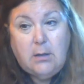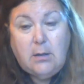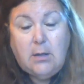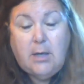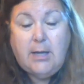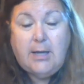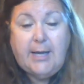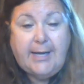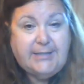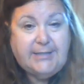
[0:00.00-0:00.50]

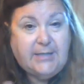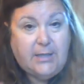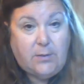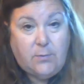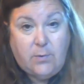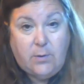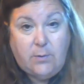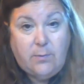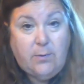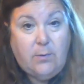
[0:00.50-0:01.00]
And I said
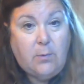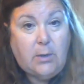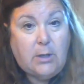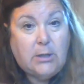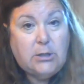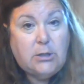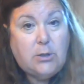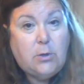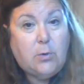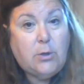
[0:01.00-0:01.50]
what we
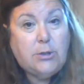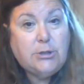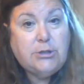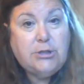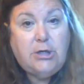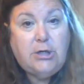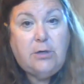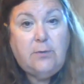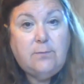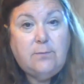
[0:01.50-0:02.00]
wanted the court to
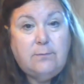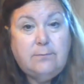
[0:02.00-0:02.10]
do.